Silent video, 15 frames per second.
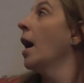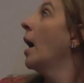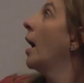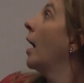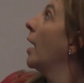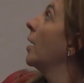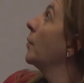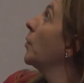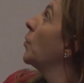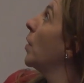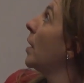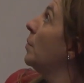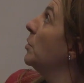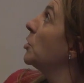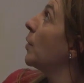
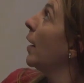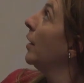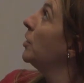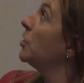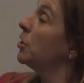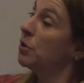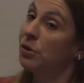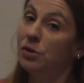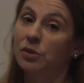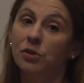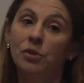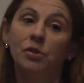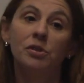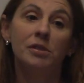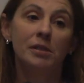What I'm trying
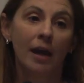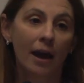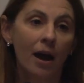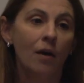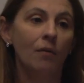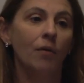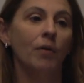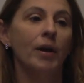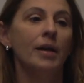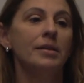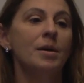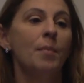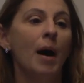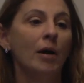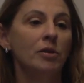to tell
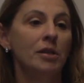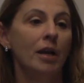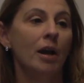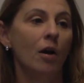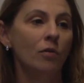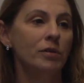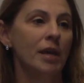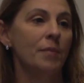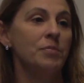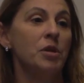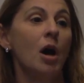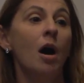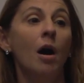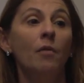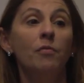is about the concept
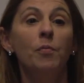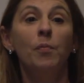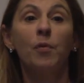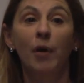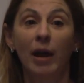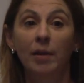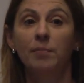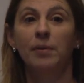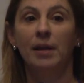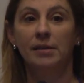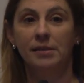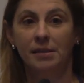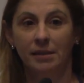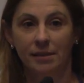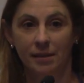of brain
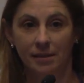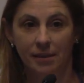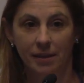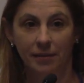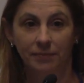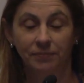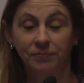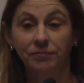plasticity.